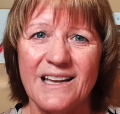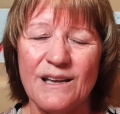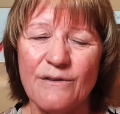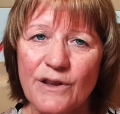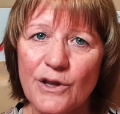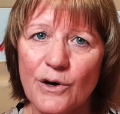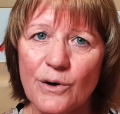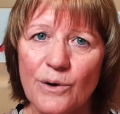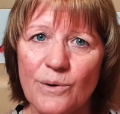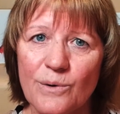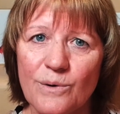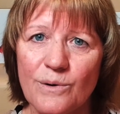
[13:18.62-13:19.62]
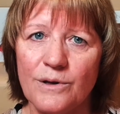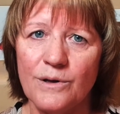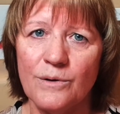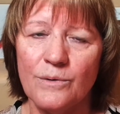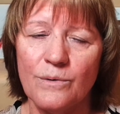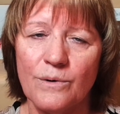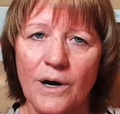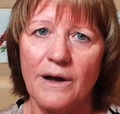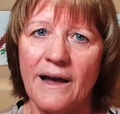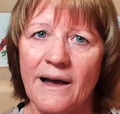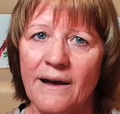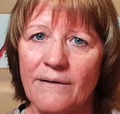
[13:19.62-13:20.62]
even though you
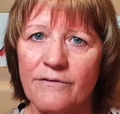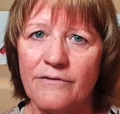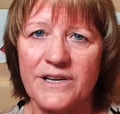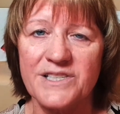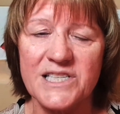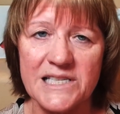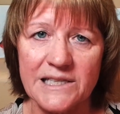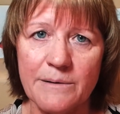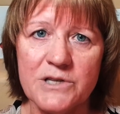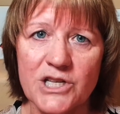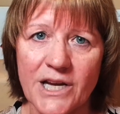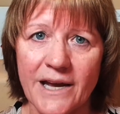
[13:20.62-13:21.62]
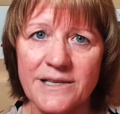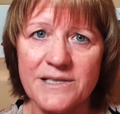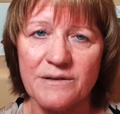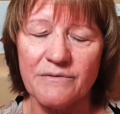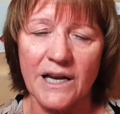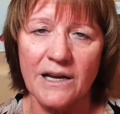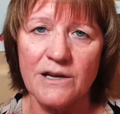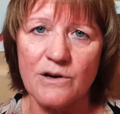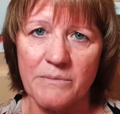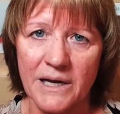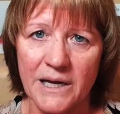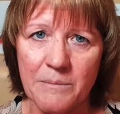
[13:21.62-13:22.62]
have a slim chance of getting
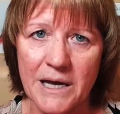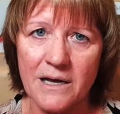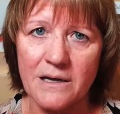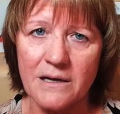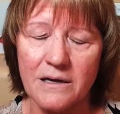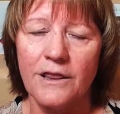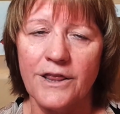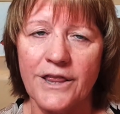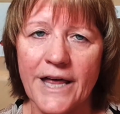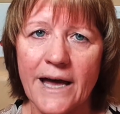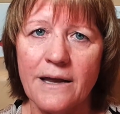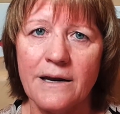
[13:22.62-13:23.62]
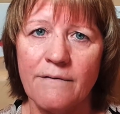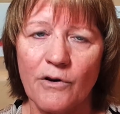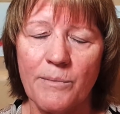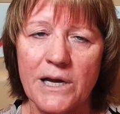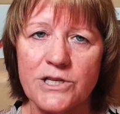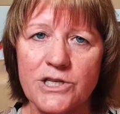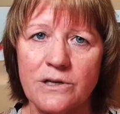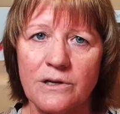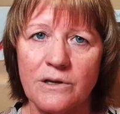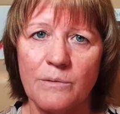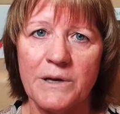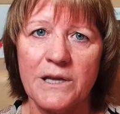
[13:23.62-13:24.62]
your money back, that information
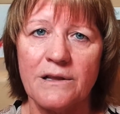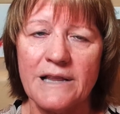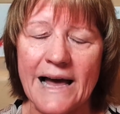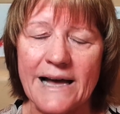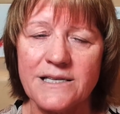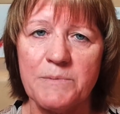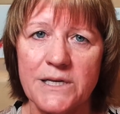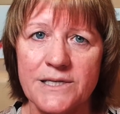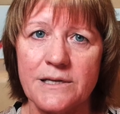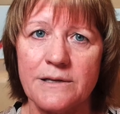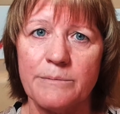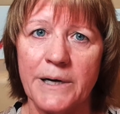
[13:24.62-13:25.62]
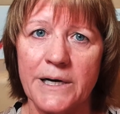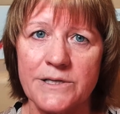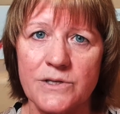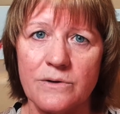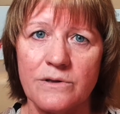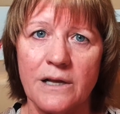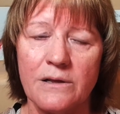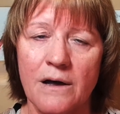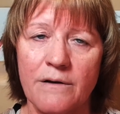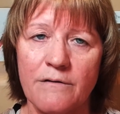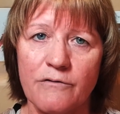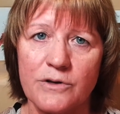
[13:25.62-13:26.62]
could be the last piece to the puzzle that
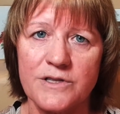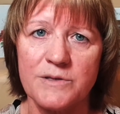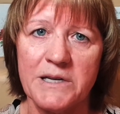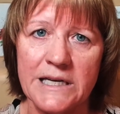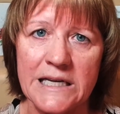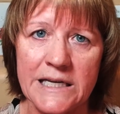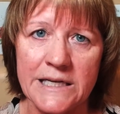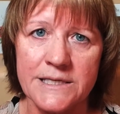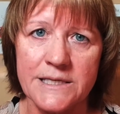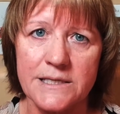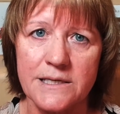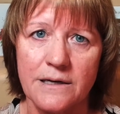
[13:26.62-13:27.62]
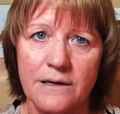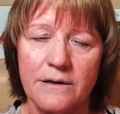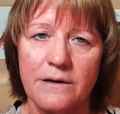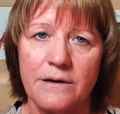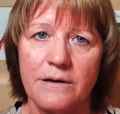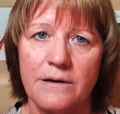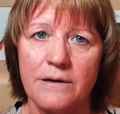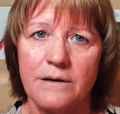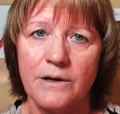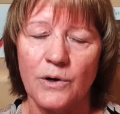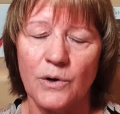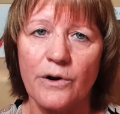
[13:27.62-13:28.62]
law enforcement needs
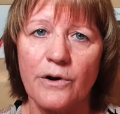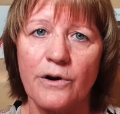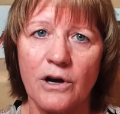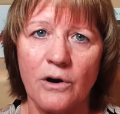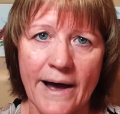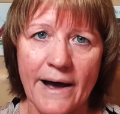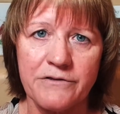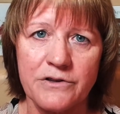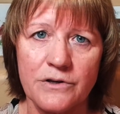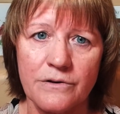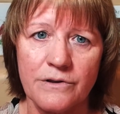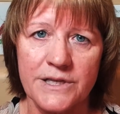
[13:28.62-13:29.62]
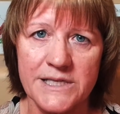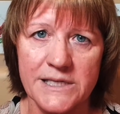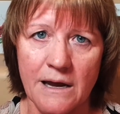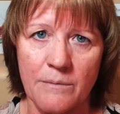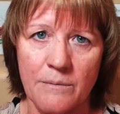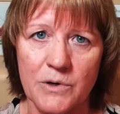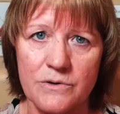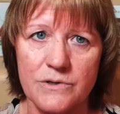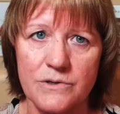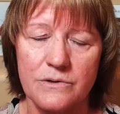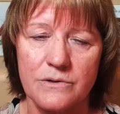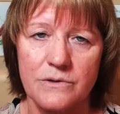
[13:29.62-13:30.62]
in order to go after the scammers.